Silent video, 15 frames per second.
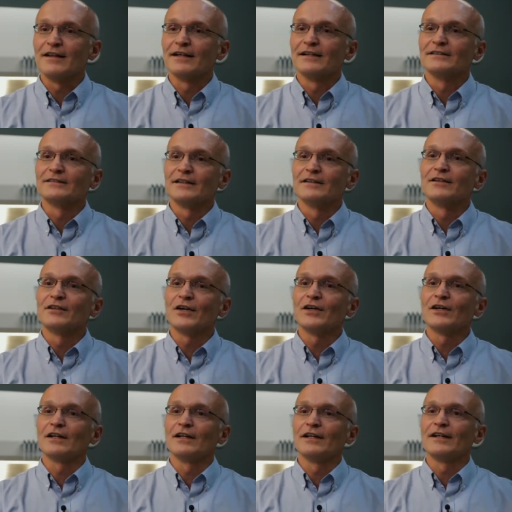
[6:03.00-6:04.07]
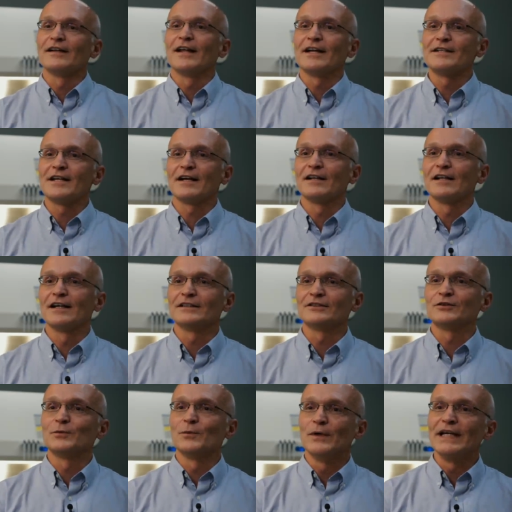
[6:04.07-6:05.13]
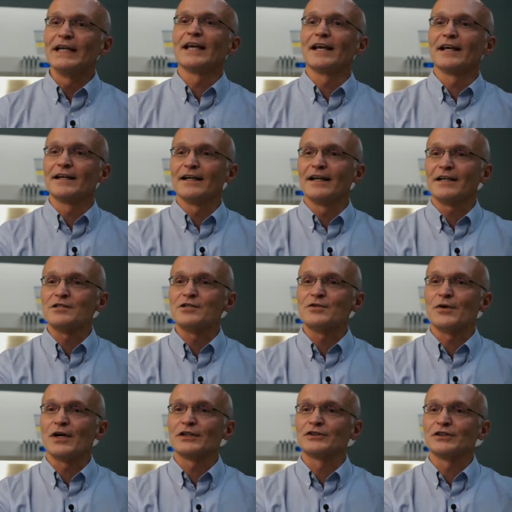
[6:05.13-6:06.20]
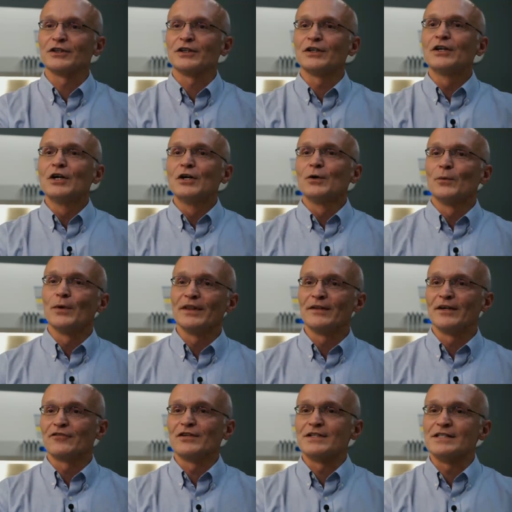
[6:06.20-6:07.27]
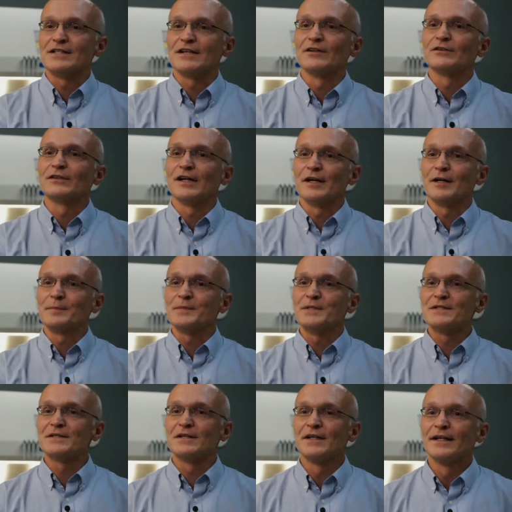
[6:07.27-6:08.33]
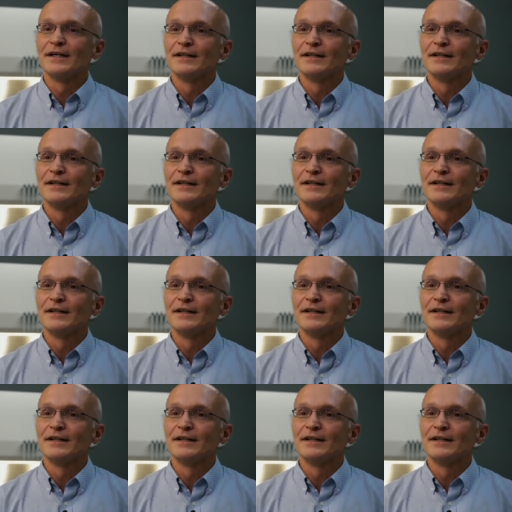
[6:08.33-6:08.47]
things internally that tell us we can get structure with different cell types.